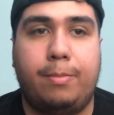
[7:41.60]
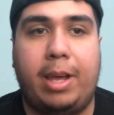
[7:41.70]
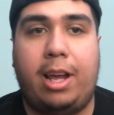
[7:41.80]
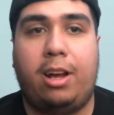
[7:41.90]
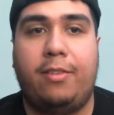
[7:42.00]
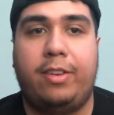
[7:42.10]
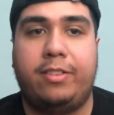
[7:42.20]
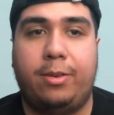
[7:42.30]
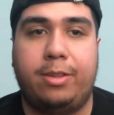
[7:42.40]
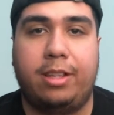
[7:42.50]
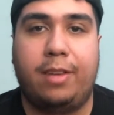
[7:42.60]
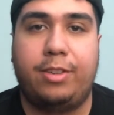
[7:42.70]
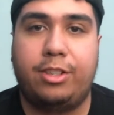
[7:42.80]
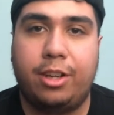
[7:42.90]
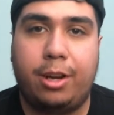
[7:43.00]
Beck obviously was in love
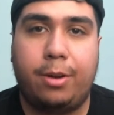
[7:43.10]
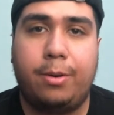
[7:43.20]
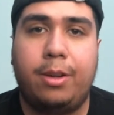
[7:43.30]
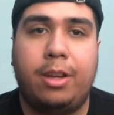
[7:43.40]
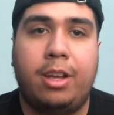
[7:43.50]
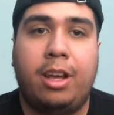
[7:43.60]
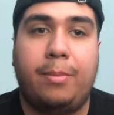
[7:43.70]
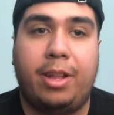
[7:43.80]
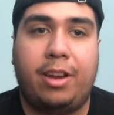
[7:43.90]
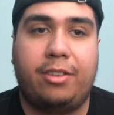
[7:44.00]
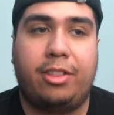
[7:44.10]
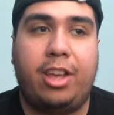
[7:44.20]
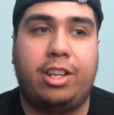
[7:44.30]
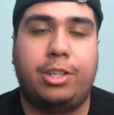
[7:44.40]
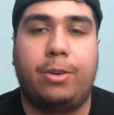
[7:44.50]
with Joe. But here's the
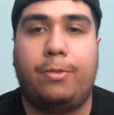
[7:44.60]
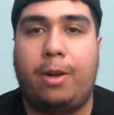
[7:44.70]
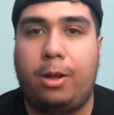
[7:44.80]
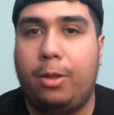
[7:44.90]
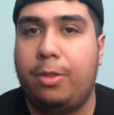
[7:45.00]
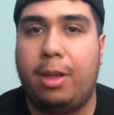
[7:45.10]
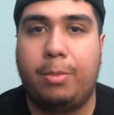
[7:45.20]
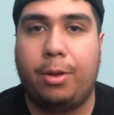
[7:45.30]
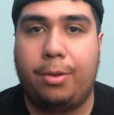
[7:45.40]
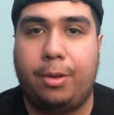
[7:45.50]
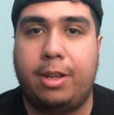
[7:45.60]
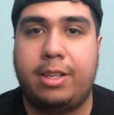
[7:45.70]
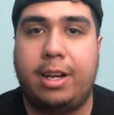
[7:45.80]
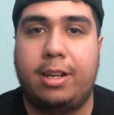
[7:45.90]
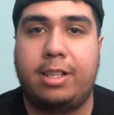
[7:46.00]
thing, Joe followed them the whole
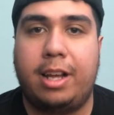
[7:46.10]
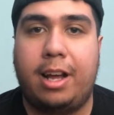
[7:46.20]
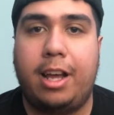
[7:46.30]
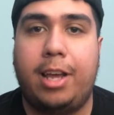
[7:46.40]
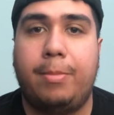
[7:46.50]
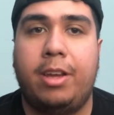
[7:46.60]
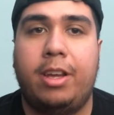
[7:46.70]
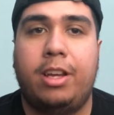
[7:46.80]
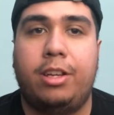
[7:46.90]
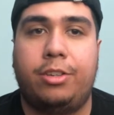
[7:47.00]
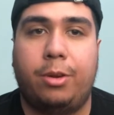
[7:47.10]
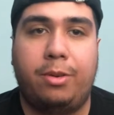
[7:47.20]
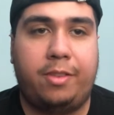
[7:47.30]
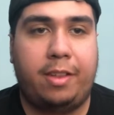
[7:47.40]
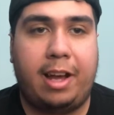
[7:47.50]
entire time. Joe
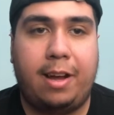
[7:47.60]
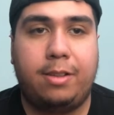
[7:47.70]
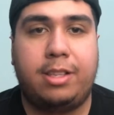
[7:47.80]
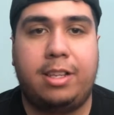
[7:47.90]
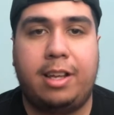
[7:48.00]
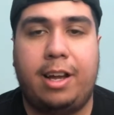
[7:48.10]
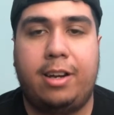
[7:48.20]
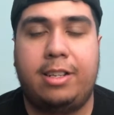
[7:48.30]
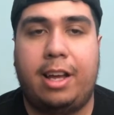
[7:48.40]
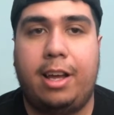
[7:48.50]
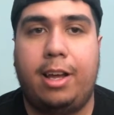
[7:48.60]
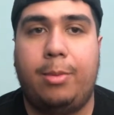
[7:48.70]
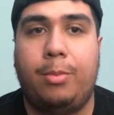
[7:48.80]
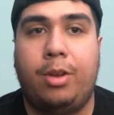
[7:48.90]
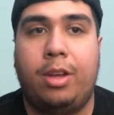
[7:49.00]
was in the house the entire
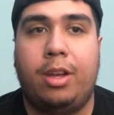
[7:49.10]
time.